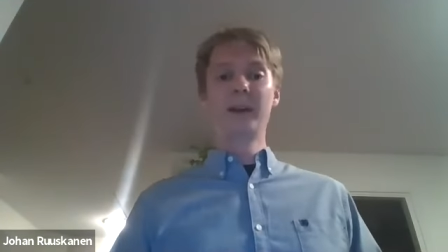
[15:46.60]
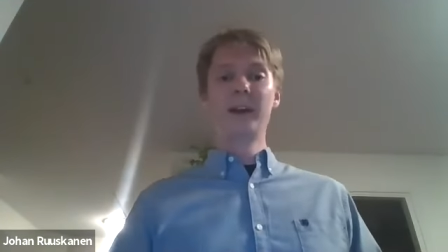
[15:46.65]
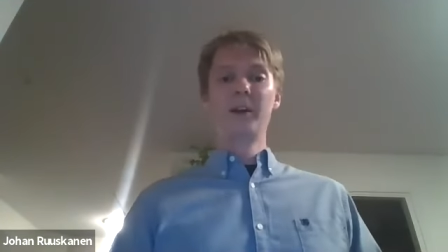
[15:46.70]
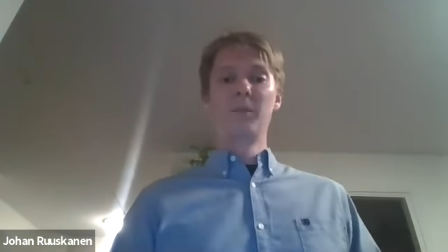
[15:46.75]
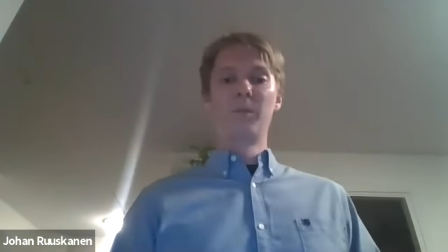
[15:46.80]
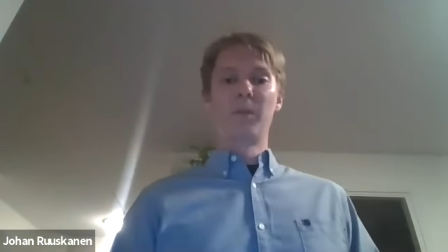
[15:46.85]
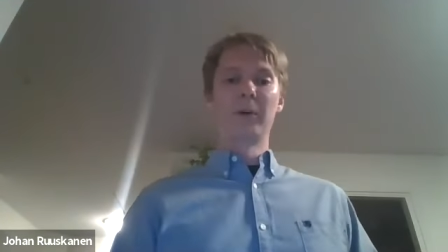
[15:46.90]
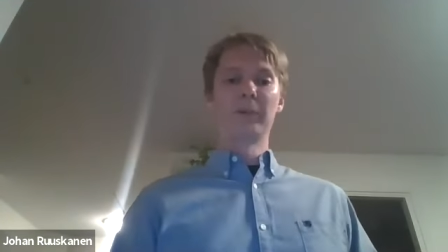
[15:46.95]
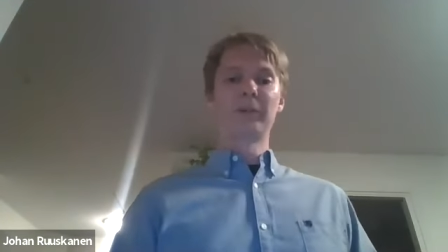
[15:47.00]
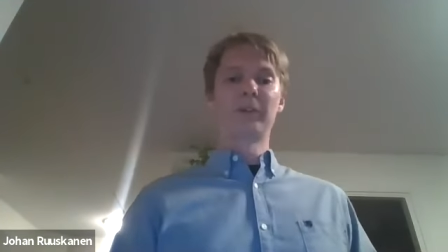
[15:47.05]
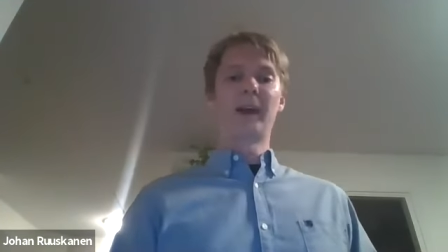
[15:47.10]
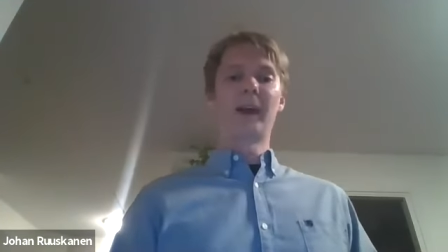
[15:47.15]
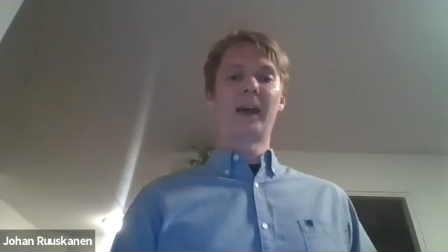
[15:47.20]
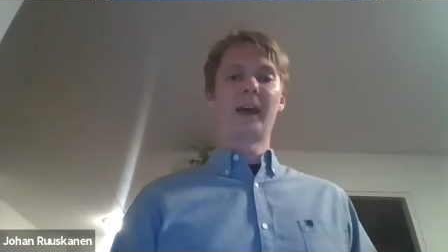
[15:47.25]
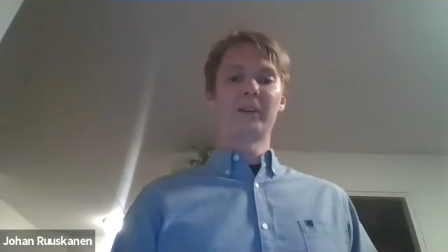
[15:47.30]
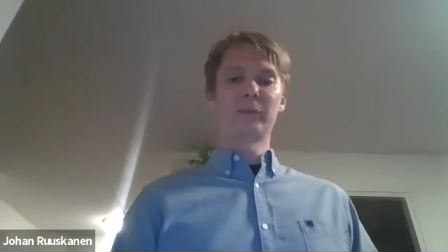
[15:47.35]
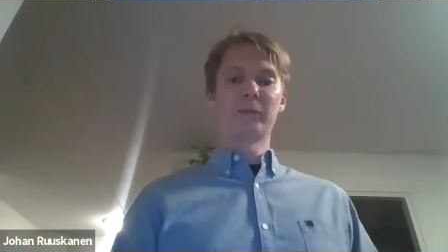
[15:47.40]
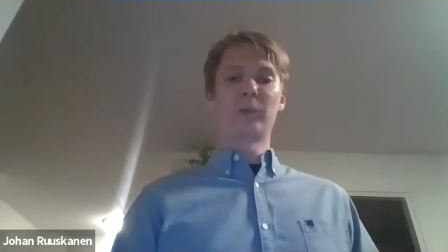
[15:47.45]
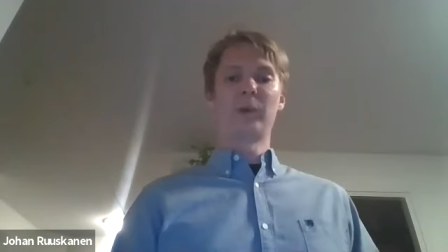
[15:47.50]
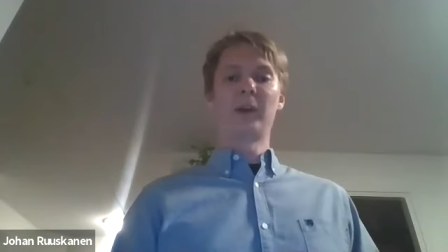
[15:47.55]
But
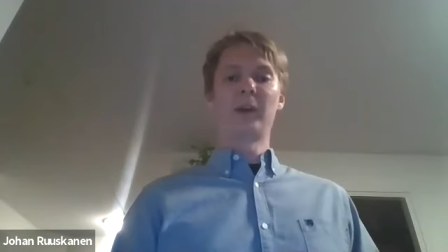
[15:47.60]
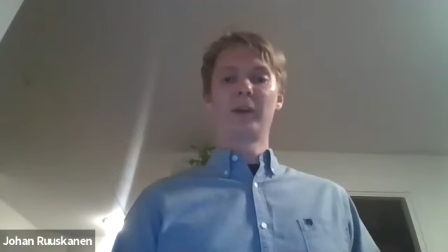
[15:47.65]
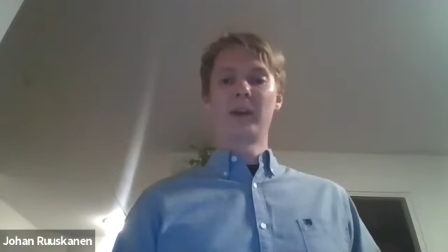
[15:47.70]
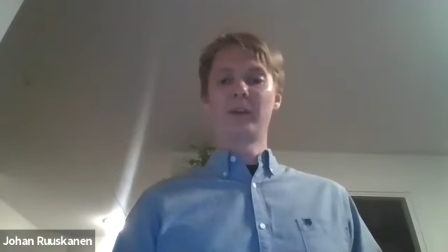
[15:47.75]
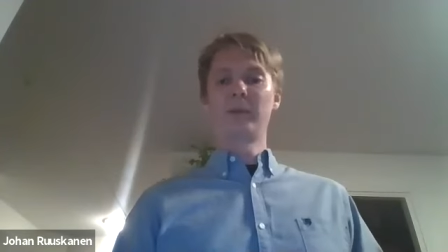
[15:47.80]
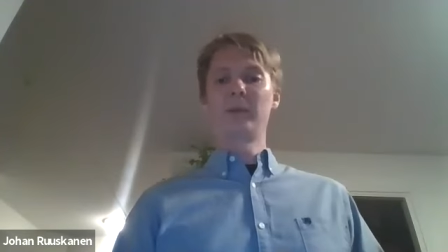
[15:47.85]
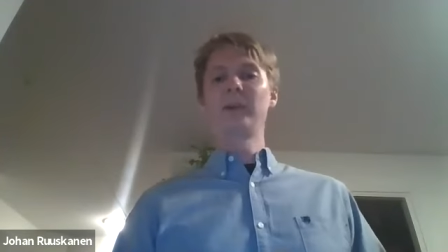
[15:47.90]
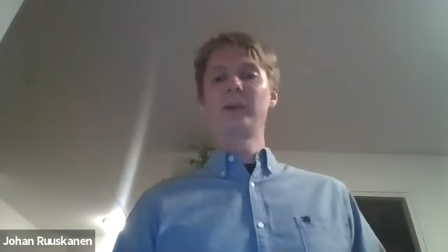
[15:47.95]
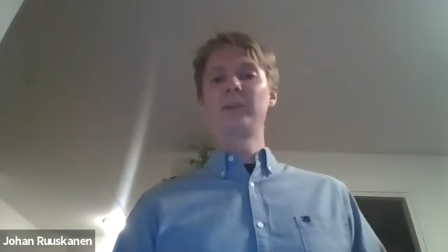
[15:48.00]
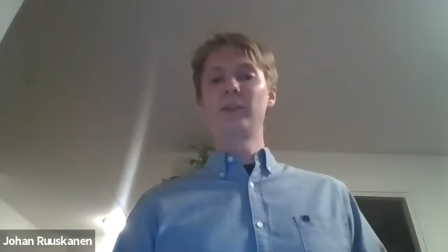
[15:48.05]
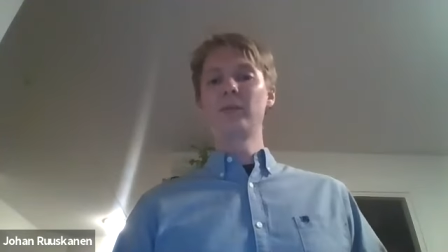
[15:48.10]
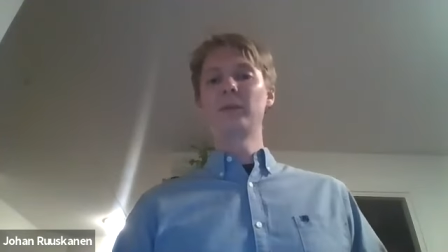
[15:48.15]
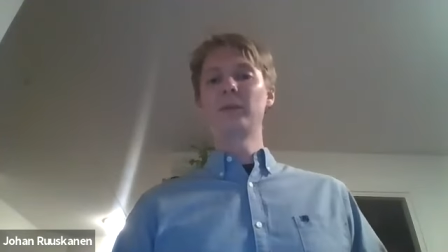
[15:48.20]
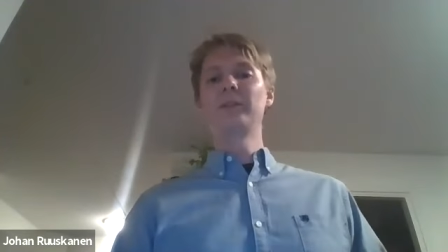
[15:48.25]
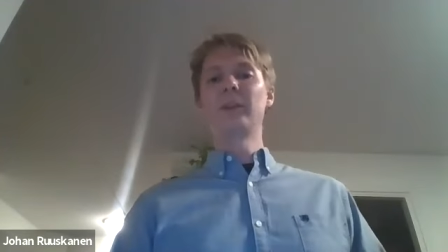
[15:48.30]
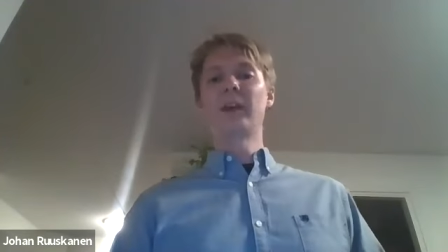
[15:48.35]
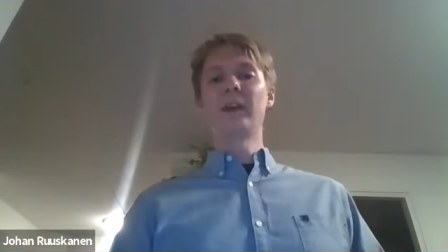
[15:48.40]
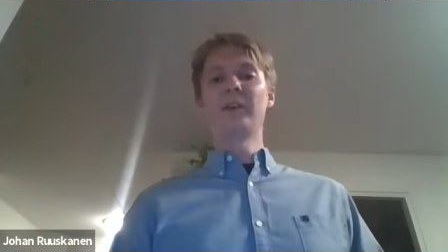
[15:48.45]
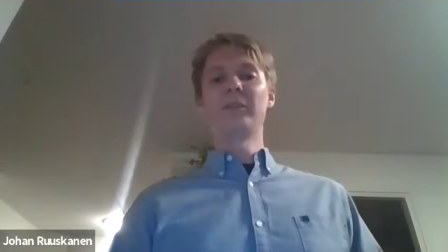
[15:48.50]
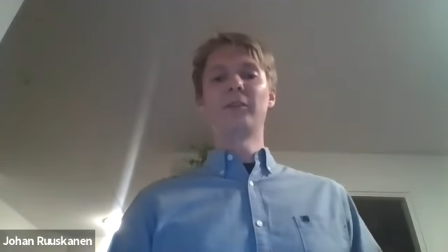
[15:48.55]
as we increase
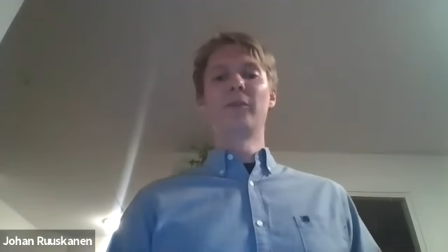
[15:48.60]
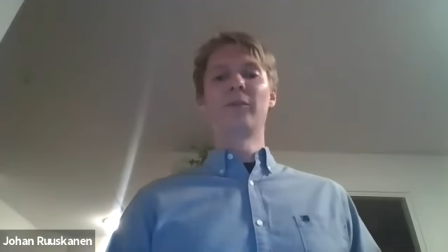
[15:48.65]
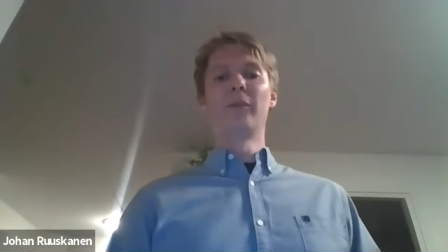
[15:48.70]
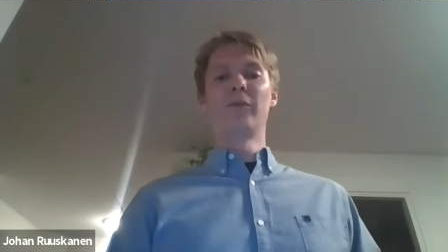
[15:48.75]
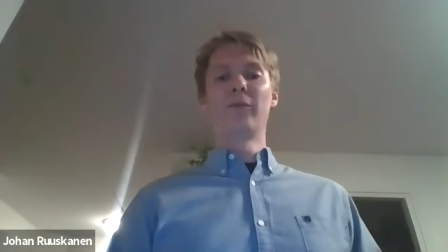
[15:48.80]
utilization,